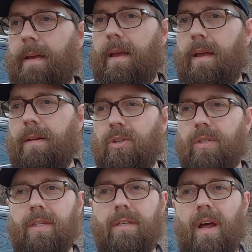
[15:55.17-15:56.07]
it
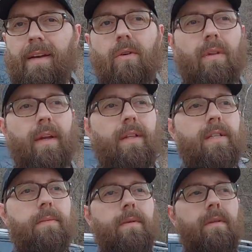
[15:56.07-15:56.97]
just, I don't like this,
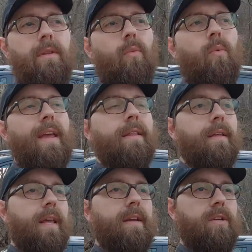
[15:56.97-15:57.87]
uh, the way that
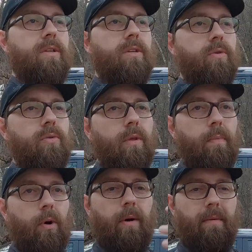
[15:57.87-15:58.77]
they do the
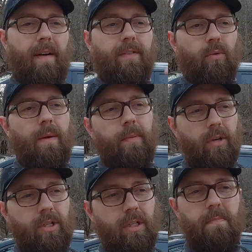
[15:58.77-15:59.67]
program. You have to
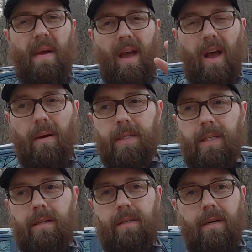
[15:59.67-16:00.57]
repurchase maps
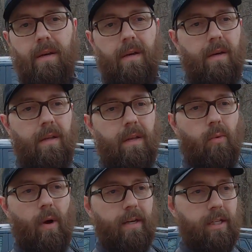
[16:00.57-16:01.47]
and, they're
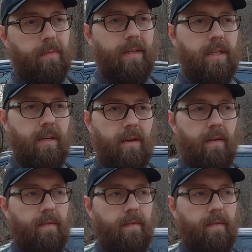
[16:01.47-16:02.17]
quite expensive